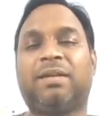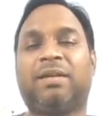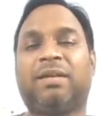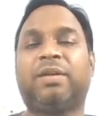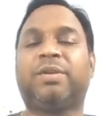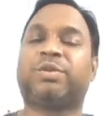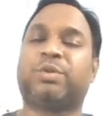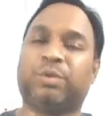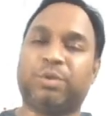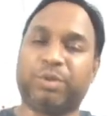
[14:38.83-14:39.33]

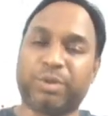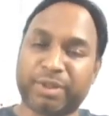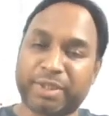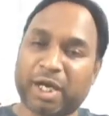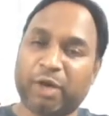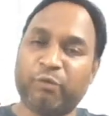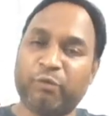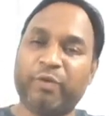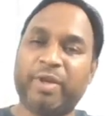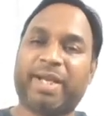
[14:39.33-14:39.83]
So
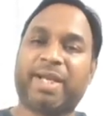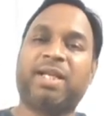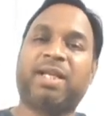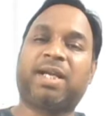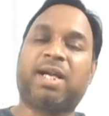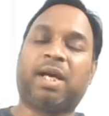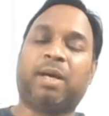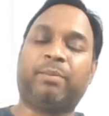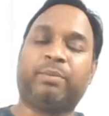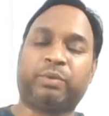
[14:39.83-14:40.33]
now we can
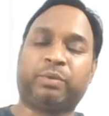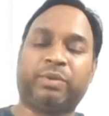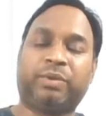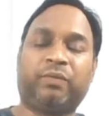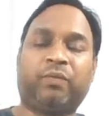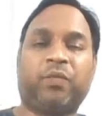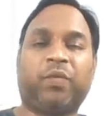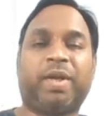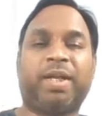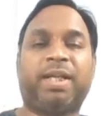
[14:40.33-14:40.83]
come to the
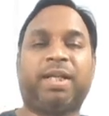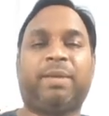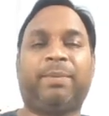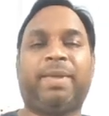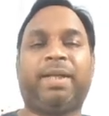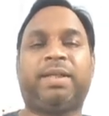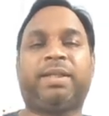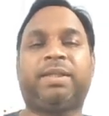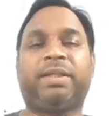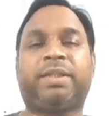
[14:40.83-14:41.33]

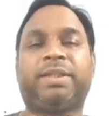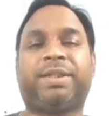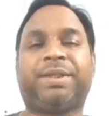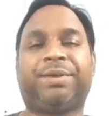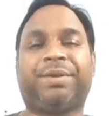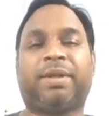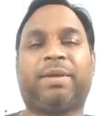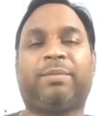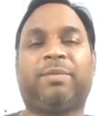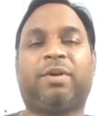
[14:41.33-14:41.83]
fundamental
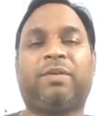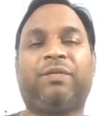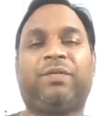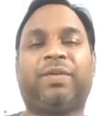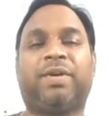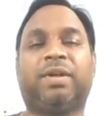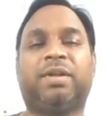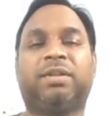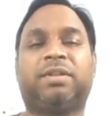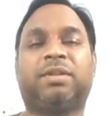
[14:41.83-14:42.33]
theorem of
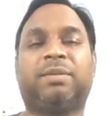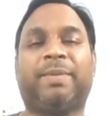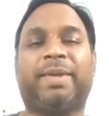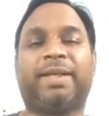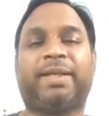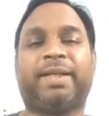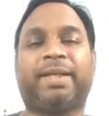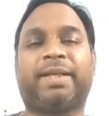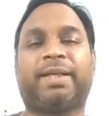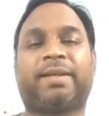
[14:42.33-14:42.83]

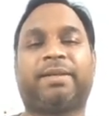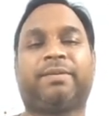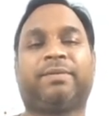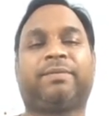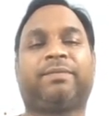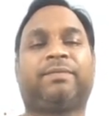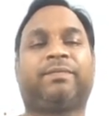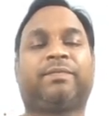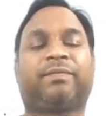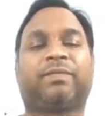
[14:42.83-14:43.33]
arithmetic.
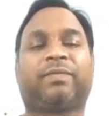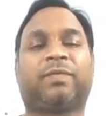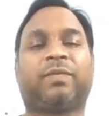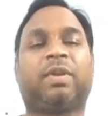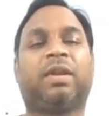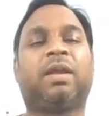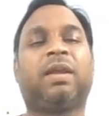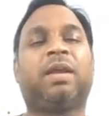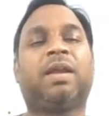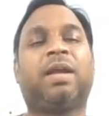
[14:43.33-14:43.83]

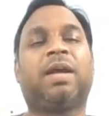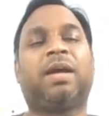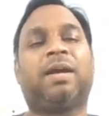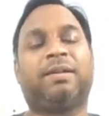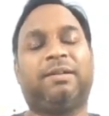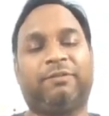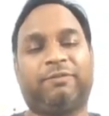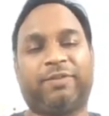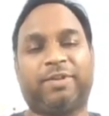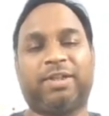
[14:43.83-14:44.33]

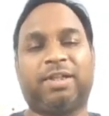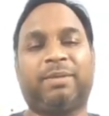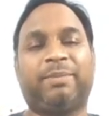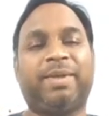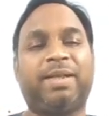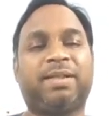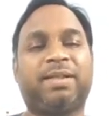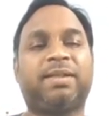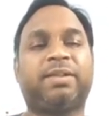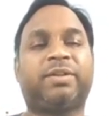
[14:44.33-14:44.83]
The
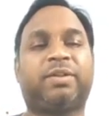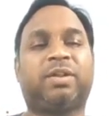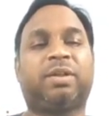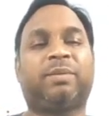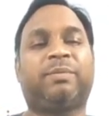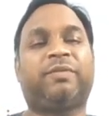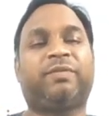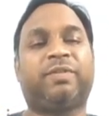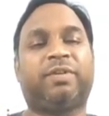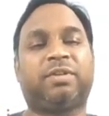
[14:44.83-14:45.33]
fundamental
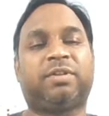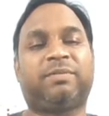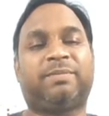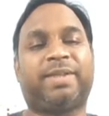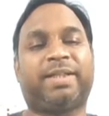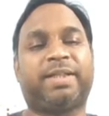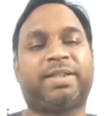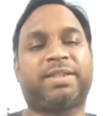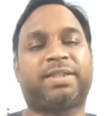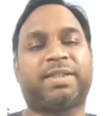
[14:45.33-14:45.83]
theorem of
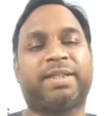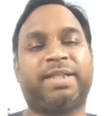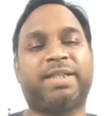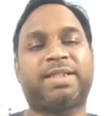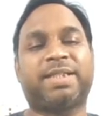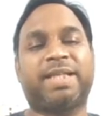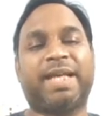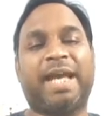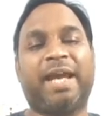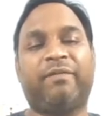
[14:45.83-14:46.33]
arithmetic
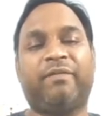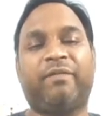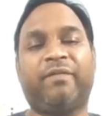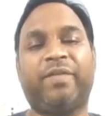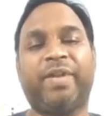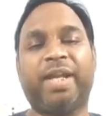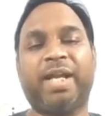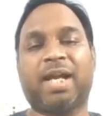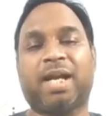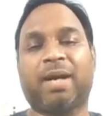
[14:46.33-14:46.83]
says
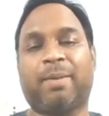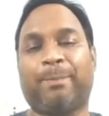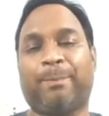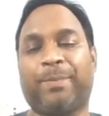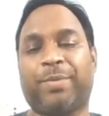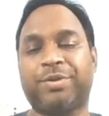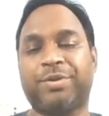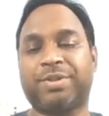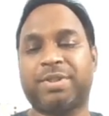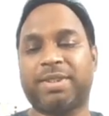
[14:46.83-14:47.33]
every
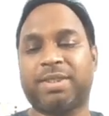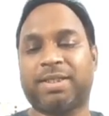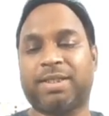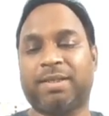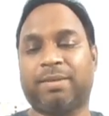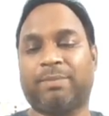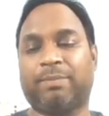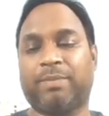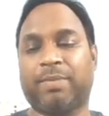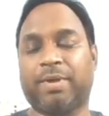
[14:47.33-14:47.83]
composite
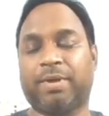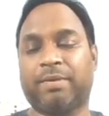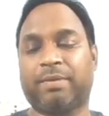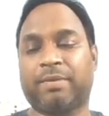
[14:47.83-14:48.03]
number,